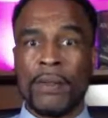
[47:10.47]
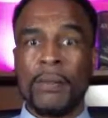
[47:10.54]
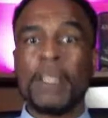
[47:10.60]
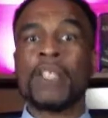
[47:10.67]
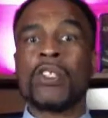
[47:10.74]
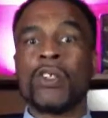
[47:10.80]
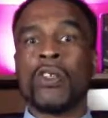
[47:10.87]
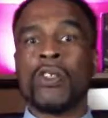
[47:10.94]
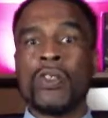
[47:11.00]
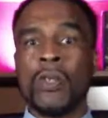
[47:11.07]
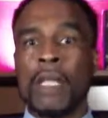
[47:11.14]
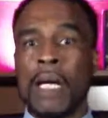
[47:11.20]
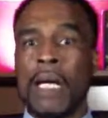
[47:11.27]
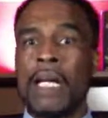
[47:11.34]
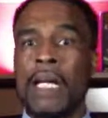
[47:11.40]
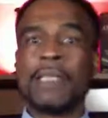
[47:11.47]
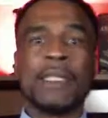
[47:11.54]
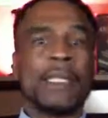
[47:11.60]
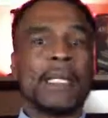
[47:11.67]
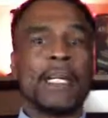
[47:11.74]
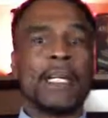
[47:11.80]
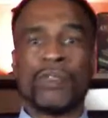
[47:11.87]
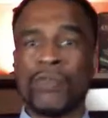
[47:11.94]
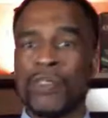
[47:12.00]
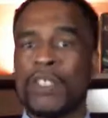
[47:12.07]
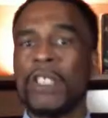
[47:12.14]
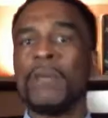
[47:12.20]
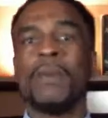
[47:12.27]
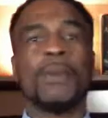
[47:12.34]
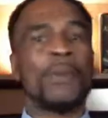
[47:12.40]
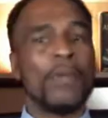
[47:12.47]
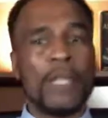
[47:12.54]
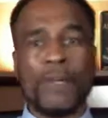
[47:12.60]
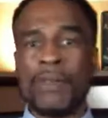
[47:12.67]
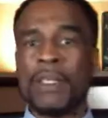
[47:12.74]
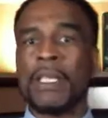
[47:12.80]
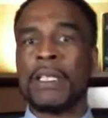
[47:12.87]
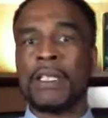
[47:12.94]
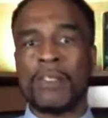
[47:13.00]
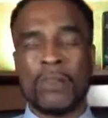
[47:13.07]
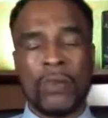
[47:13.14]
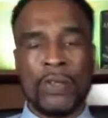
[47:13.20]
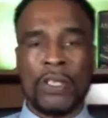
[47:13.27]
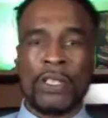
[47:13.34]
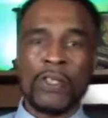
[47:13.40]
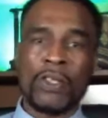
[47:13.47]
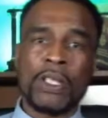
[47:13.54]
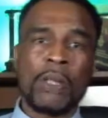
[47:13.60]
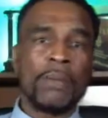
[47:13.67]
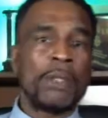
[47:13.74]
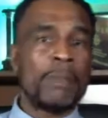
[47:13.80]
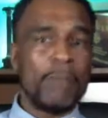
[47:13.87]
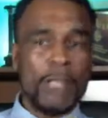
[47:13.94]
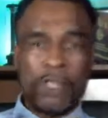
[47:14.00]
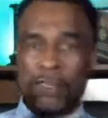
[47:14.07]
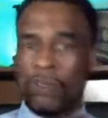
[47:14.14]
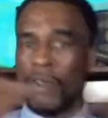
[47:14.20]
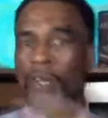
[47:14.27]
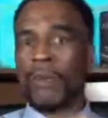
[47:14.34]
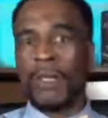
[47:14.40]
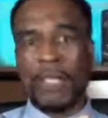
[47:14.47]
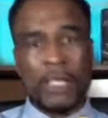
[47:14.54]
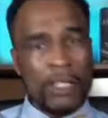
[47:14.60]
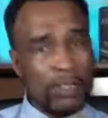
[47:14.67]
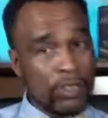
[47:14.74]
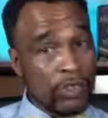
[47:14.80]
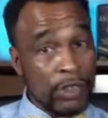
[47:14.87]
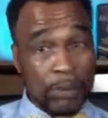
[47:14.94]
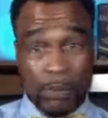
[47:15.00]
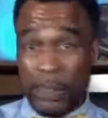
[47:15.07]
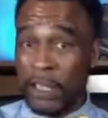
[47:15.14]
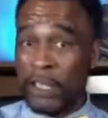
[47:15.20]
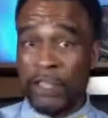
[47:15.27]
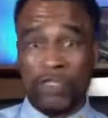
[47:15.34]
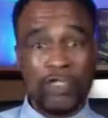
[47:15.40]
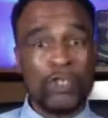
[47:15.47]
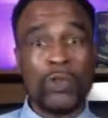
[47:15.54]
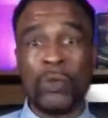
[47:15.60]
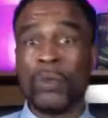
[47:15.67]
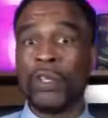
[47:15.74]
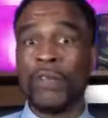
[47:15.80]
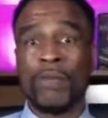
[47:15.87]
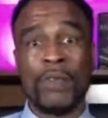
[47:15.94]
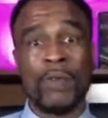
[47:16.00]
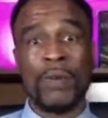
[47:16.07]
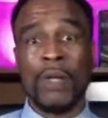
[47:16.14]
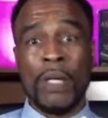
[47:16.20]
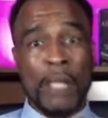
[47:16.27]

Make sure you guys, accounts receivable, everything that's going in your company, make sure everything could be insured if you